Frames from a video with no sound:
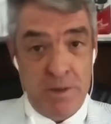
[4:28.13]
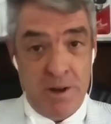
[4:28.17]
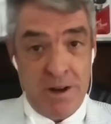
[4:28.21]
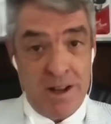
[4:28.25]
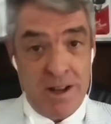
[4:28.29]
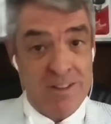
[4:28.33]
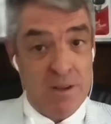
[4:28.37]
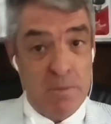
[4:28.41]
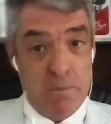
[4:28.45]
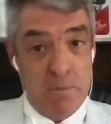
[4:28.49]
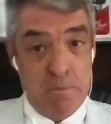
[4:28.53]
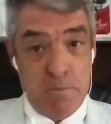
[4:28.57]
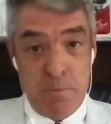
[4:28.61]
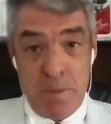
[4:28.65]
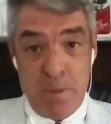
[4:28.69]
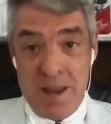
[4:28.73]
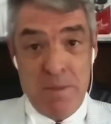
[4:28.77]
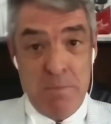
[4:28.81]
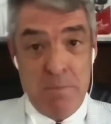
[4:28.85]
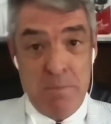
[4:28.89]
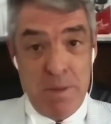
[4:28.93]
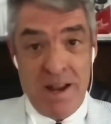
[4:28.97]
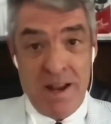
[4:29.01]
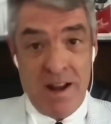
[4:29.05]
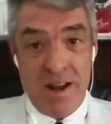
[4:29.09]
Now, that's a
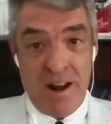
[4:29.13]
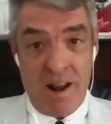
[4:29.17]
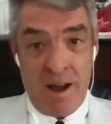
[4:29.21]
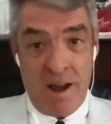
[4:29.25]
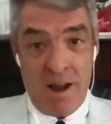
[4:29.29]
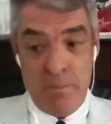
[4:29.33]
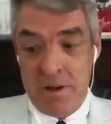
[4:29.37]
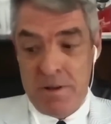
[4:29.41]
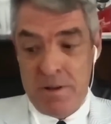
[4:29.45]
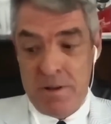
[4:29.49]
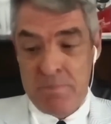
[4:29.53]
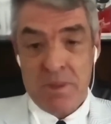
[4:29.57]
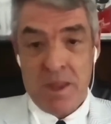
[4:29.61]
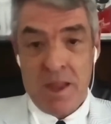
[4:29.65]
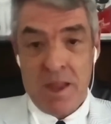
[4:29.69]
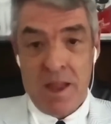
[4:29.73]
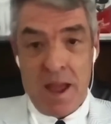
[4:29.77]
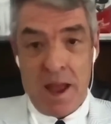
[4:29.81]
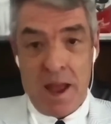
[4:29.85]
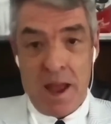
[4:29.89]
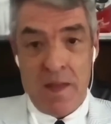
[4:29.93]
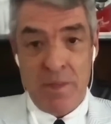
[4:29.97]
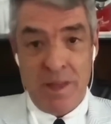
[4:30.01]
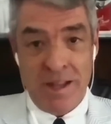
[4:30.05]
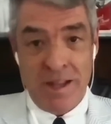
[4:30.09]
big, big club.
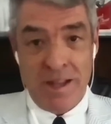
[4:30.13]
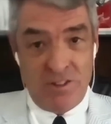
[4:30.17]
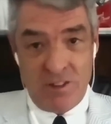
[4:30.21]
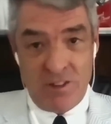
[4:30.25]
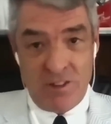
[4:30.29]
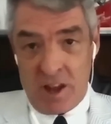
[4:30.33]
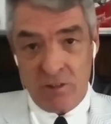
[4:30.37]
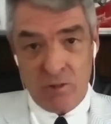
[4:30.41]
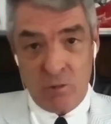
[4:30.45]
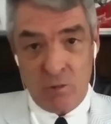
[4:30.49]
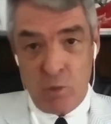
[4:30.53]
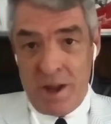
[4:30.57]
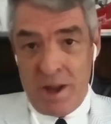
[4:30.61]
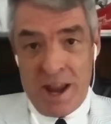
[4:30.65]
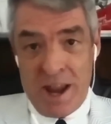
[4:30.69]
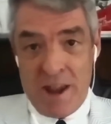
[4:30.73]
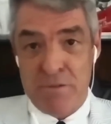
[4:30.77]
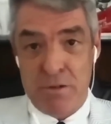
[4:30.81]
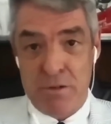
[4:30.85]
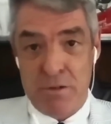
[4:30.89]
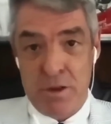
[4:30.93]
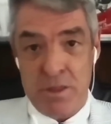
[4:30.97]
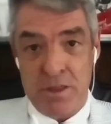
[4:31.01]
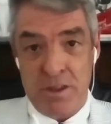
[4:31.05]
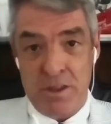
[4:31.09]
And they just won
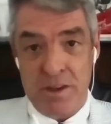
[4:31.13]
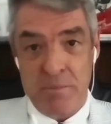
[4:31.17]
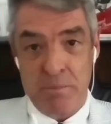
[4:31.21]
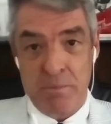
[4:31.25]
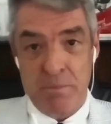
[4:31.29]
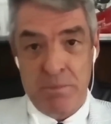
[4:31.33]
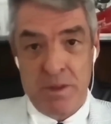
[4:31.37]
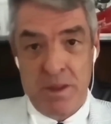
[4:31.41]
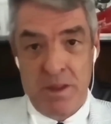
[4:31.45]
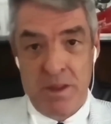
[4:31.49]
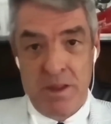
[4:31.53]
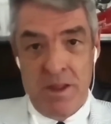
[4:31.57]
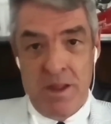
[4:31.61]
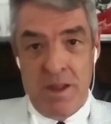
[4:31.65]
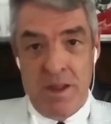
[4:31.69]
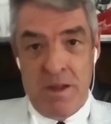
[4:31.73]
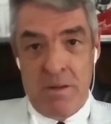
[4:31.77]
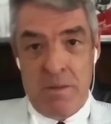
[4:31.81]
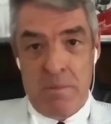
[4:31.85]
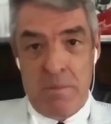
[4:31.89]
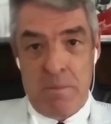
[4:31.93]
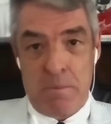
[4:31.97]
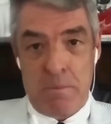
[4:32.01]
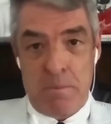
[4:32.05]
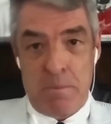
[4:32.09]
everything.
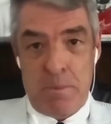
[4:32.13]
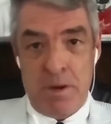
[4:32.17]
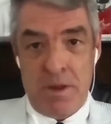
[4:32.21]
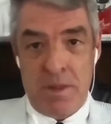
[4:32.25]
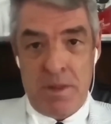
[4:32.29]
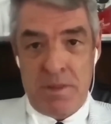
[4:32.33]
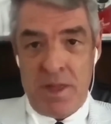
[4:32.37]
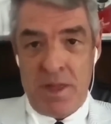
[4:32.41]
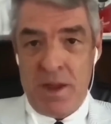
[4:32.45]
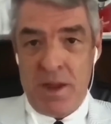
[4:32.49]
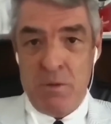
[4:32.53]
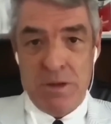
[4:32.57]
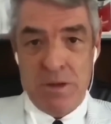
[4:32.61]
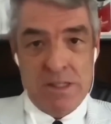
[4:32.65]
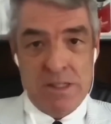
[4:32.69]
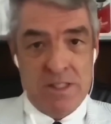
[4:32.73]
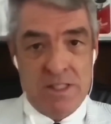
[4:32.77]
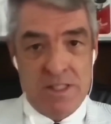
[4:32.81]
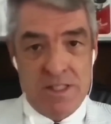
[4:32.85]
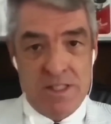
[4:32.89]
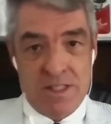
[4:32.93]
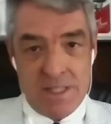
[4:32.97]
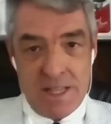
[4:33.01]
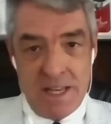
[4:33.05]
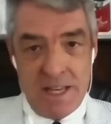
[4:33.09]
But they were
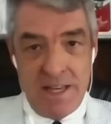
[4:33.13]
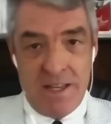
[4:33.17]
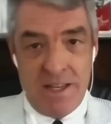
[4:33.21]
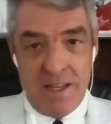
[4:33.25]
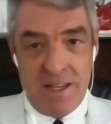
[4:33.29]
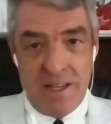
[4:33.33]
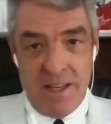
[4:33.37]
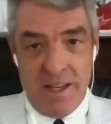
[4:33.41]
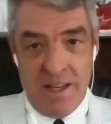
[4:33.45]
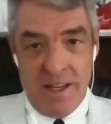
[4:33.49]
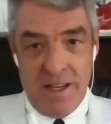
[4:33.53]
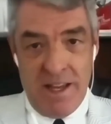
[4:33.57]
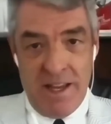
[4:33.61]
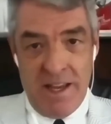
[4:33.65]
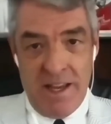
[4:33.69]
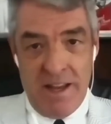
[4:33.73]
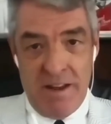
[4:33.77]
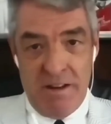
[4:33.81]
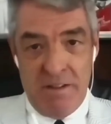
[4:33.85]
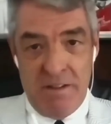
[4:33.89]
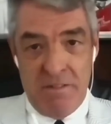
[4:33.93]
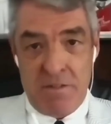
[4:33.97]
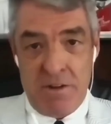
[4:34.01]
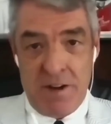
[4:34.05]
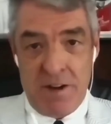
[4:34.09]
sinking
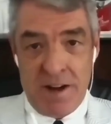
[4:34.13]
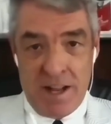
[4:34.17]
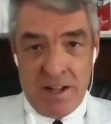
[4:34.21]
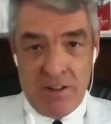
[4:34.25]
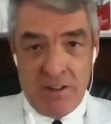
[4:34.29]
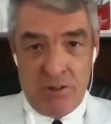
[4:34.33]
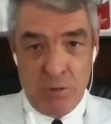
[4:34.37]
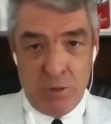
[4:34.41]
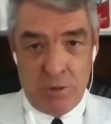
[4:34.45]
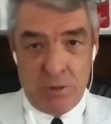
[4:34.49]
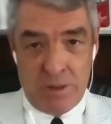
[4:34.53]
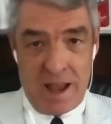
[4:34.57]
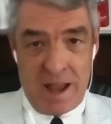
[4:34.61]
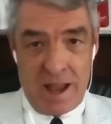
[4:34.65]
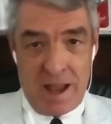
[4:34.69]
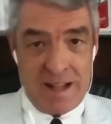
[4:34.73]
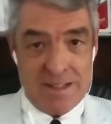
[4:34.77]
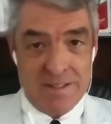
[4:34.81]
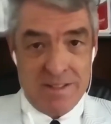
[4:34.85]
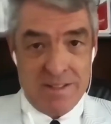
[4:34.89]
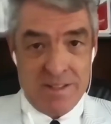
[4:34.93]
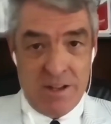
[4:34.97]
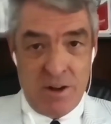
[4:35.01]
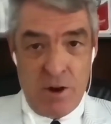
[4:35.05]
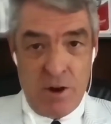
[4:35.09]
in financial
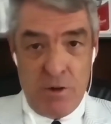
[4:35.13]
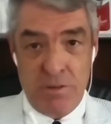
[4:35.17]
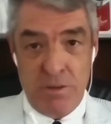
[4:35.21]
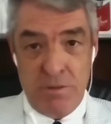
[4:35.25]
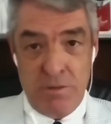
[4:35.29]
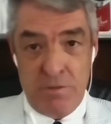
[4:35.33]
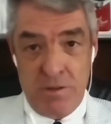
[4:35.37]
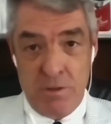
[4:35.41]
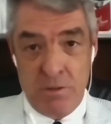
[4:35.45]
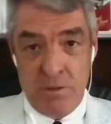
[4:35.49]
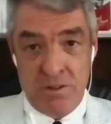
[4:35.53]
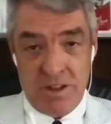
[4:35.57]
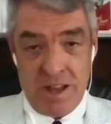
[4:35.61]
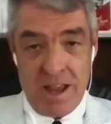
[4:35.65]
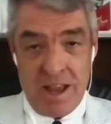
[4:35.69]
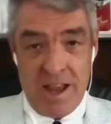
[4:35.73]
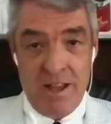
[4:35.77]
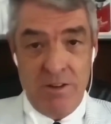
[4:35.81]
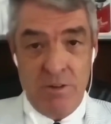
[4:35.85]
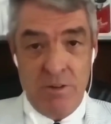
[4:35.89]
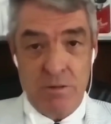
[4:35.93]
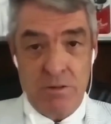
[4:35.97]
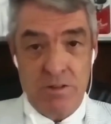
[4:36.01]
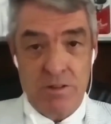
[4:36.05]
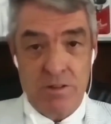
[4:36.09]
debts and off-the-field
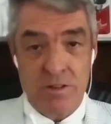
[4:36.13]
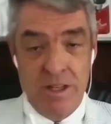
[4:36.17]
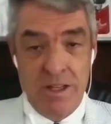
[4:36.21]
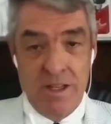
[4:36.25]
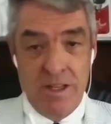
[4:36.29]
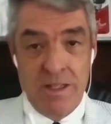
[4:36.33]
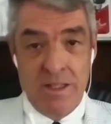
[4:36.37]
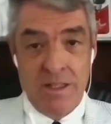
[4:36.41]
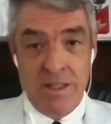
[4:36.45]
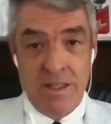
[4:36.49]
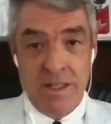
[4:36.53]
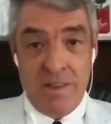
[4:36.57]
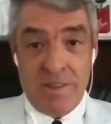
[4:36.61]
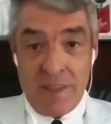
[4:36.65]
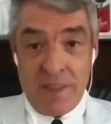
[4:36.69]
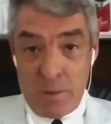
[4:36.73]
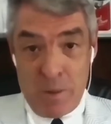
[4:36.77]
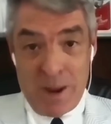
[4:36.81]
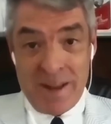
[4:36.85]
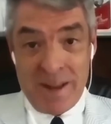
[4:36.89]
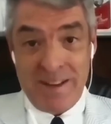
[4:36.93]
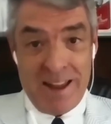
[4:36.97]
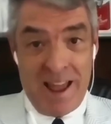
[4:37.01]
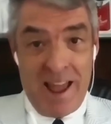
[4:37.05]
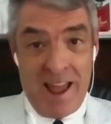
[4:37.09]
scandals. And they
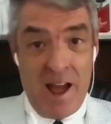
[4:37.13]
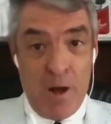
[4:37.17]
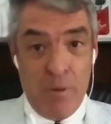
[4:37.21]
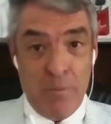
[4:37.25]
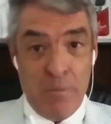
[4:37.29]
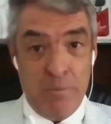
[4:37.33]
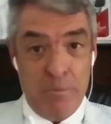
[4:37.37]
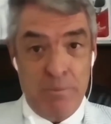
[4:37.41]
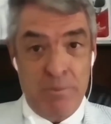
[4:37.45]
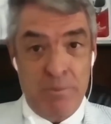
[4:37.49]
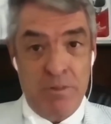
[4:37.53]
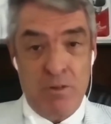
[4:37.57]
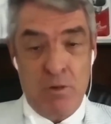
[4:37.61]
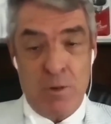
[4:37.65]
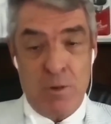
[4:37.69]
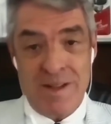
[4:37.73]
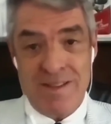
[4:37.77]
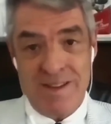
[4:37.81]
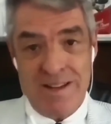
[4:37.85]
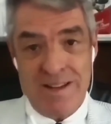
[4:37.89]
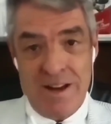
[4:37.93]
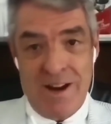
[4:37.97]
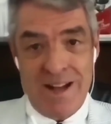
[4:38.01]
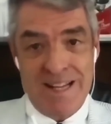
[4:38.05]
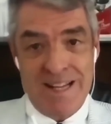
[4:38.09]
went down
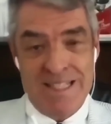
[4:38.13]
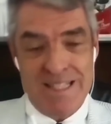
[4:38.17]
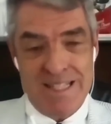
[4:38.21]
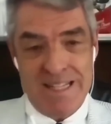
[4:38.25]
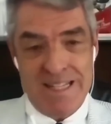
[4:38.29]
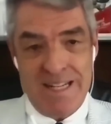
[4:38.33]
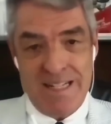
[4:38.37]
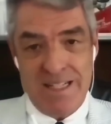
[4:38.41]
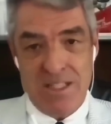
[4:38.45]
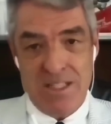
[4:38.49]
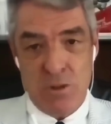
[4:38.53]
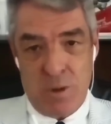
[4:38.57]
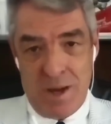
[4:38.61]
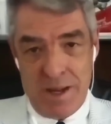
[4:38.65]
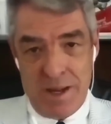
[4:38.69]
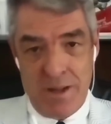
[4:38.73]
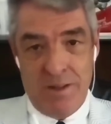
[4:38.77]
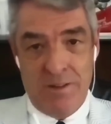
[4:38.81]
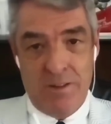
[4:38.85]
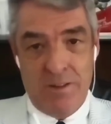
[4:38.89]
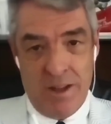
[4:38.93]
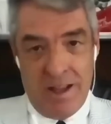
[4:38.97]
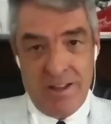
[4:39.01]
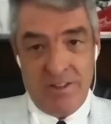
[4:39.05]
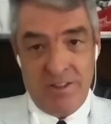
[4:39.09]
2019.
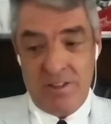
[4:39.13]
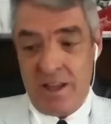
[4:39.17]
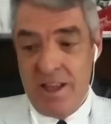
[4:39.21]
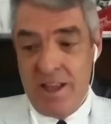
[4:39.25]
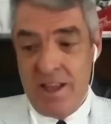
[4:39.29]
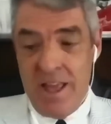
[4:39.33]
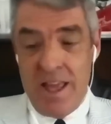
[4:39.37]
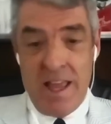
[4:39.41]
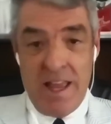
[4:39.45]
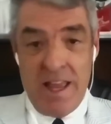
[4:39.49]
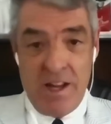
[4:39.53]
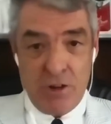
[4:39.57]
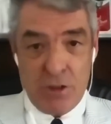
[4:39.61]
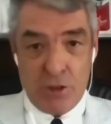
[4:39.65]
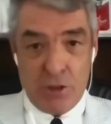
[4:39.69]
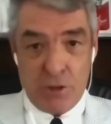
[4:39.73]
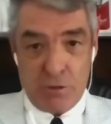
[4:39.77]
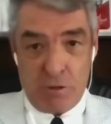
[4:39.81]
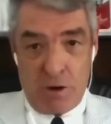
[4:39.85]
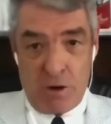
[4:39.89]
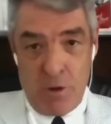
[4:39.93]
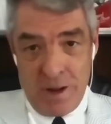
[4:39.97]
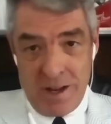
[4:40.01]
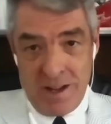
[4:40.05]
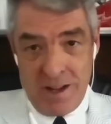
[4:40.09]
So he's
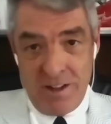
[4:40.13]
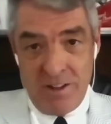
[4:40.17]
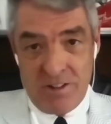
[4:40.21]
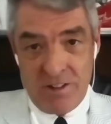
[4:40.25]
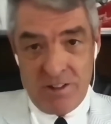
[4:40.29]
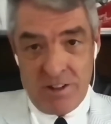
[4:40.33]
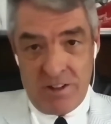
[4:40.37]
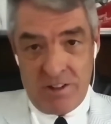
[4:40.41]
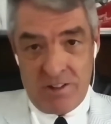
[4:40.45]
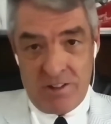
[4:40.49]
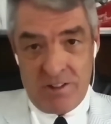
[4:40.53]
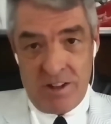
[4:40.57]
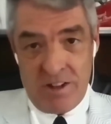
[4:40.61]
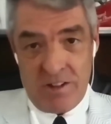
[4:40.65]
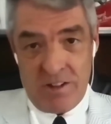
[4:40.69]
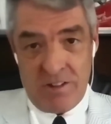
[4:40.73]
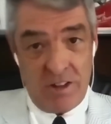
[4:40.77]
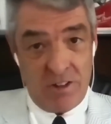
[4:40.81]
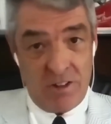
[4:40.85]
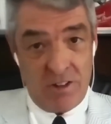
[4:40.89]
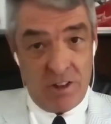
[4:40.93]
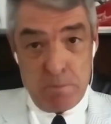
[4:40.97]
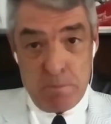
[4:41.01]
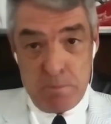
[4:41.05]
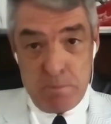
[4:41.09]
thrown into this
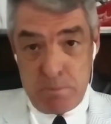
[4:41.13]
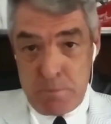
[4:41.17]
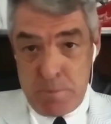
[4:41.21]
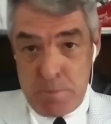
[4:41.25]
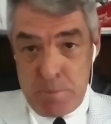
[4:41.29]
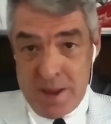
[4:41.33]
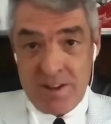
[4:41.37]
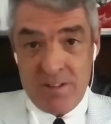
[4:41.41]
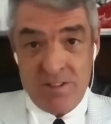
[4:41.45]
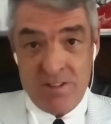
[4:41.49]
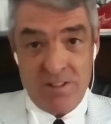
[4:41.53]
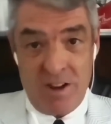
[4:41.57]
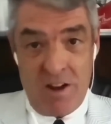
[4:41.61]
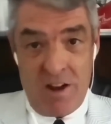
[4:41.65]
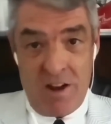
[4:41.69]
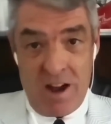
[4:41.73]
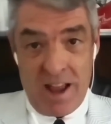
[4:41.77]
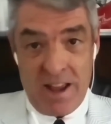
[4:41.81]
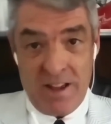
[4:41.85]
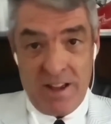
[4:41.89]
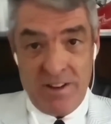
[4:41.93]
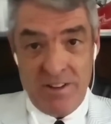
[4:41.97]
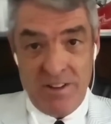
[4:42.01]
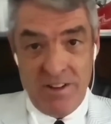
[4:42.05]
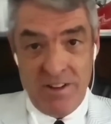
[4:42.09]
big
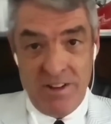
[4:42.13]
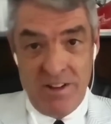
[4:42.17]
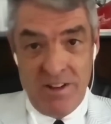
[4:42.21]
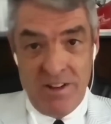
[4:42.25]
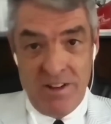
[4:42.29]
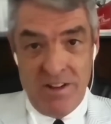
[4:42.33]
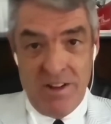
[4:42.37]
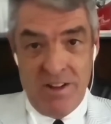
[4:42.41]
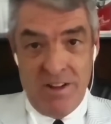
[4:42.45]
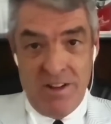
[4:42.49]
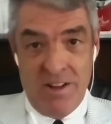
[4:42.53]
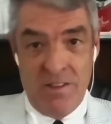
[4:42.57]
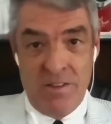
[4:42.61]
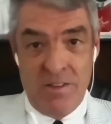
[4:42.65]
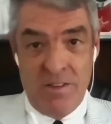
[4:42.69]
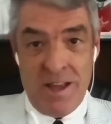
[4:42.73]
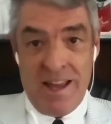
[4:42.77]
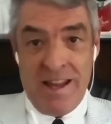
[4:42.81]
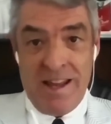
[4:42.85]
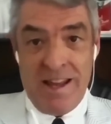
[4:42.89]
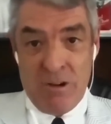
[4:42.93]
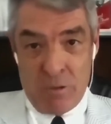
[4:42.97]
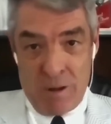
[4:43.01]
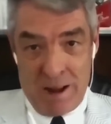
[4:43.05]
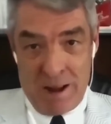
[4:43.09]
side
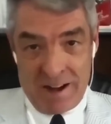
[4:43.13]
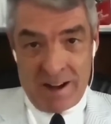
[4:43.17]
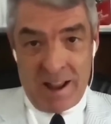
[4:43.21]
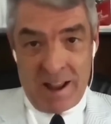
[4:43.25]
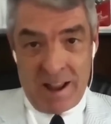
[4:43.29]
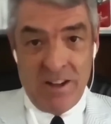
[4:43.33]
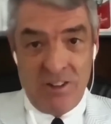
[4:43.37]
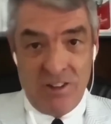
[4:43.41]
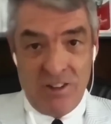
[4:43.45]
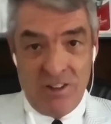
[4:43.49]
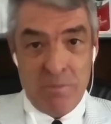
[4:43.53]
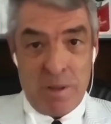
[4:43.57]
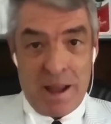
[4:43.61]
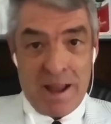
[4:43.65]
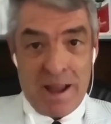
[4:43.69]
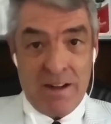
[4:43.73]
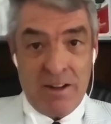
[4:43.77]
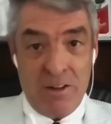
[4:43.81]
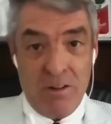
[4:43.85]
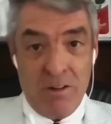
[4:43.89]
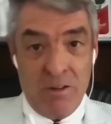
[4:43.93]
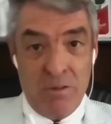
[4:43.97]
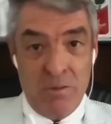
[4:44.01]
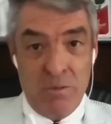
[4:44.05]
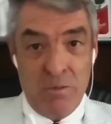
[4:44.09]
that in a relegation
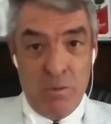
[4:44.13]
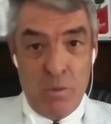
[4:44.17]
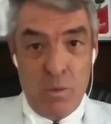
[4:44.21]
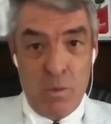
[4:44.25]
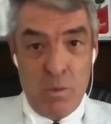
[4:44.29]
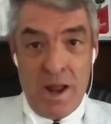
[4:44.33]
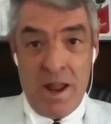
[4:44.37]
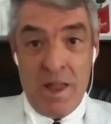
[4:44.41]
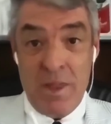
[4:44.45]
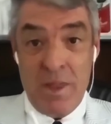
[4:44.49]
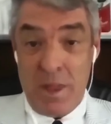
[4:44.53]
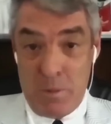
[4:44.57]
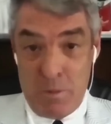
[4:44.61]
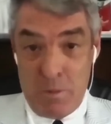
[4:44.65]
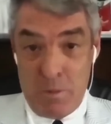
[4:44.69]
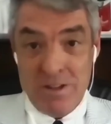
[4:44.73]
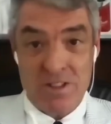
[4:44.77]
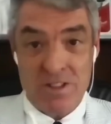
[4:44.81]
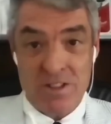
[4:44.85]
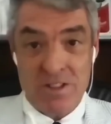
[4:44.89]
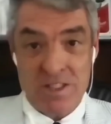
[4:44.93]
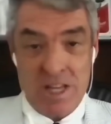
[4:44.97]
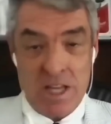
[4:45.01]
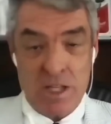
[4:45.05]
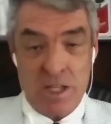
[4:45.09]
battle where they
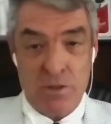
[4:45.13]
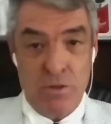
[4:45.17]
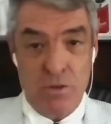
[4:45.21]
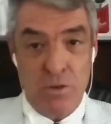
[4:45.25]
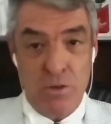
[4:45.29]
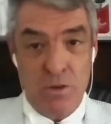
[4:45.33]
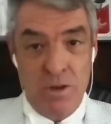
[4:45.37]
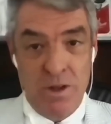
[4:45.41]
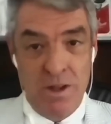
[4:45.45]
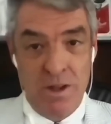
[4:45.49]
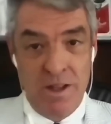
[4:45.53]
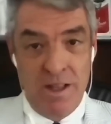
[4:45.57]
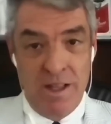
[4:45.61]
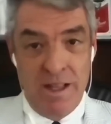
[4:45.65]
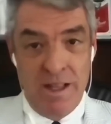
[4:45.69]
weren't successful.